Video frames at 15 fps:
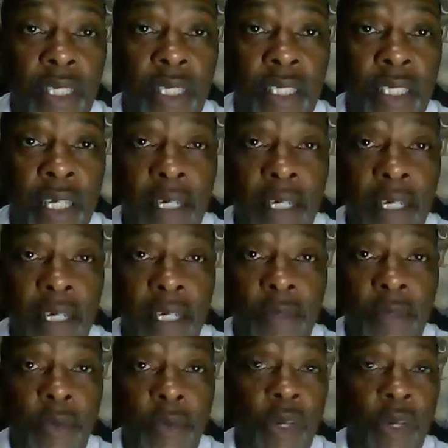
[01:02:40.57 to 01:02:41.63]
because
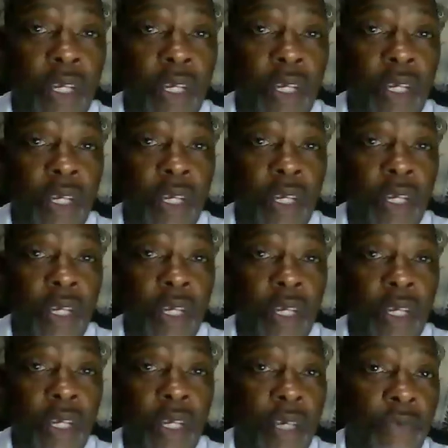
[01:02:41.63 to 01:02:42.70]
people are
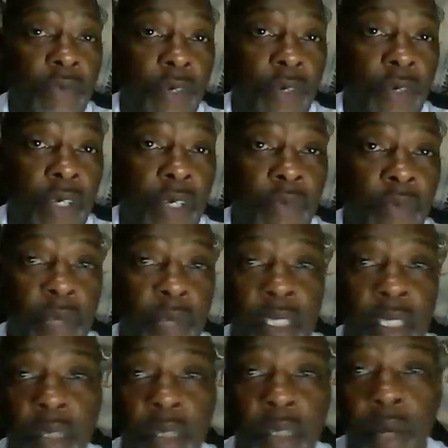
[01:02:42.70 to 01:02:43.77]
looking for information
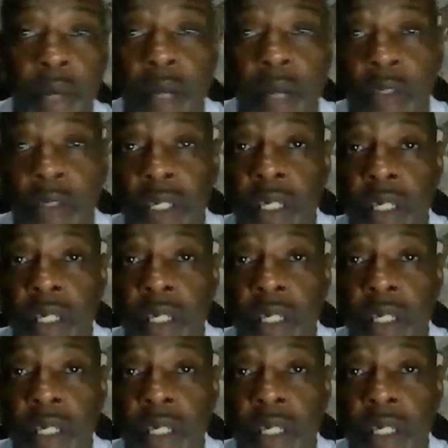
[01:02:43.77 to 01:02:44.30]
about